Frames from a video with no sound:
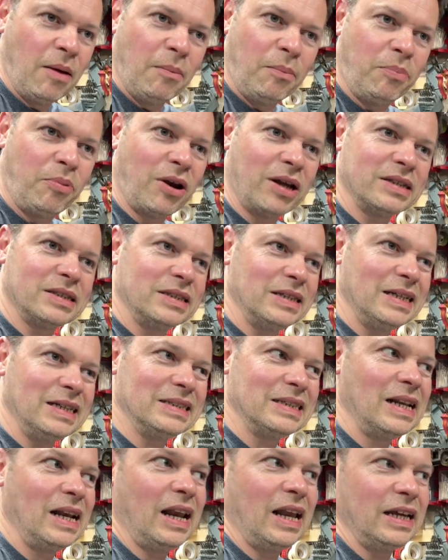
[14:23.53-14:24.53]
Brass
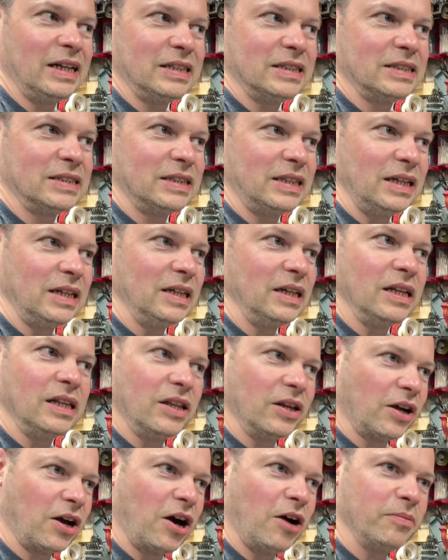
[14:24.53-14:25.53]
isn't like steel and
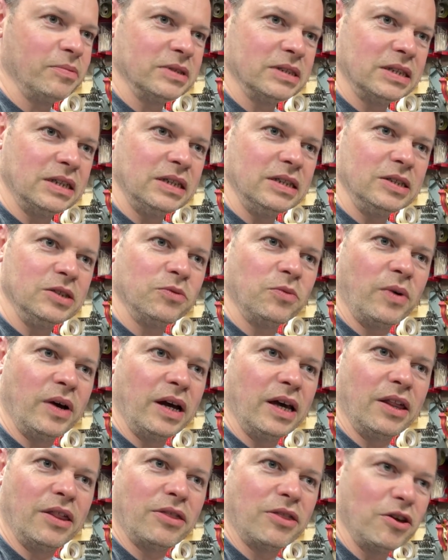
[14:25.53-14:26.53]
the carbon steels
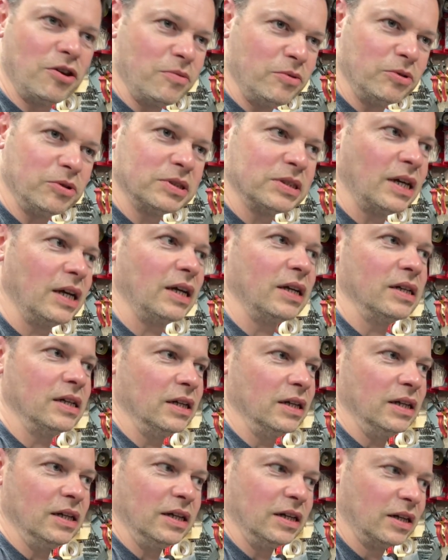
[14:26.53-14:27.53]
where
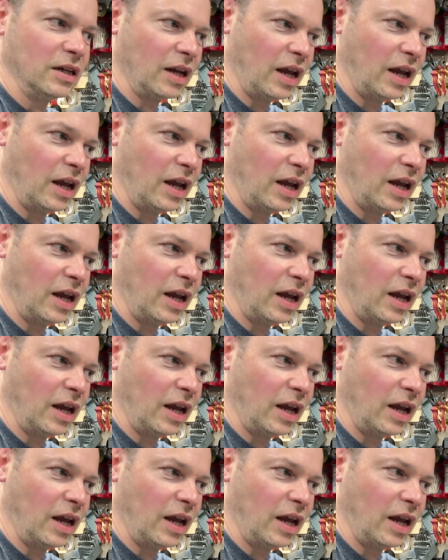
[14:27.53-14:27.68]
thermocycling,